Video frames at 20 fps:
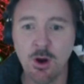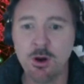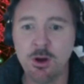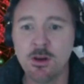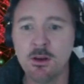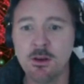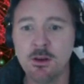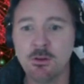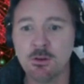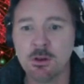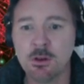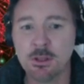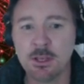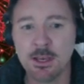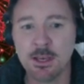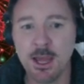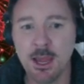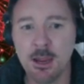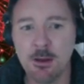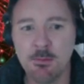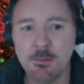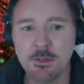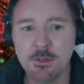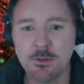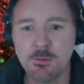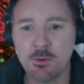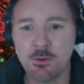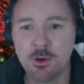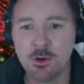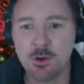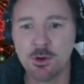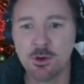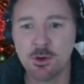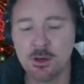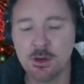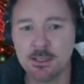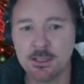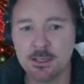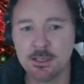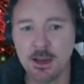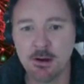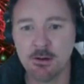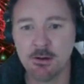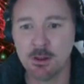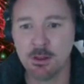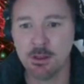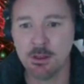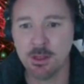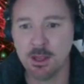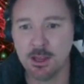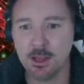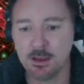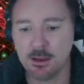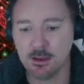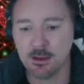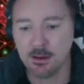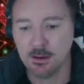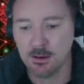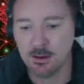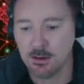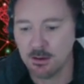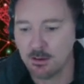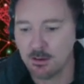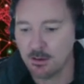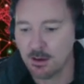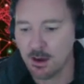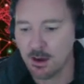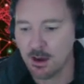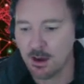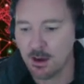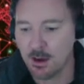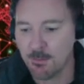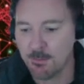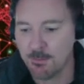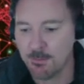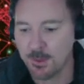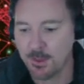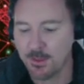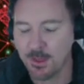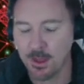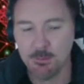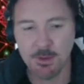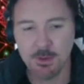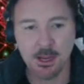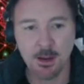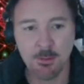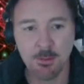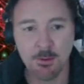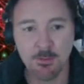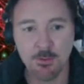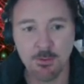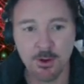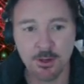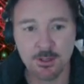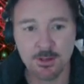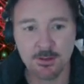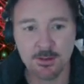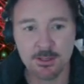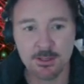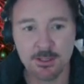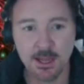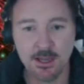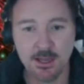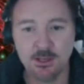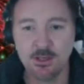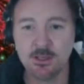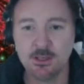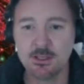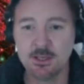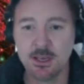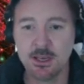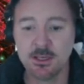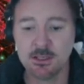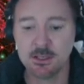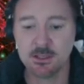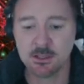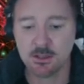and you look at the names, you wouldn't necessarily think that they'd be coming first at this stage of the season.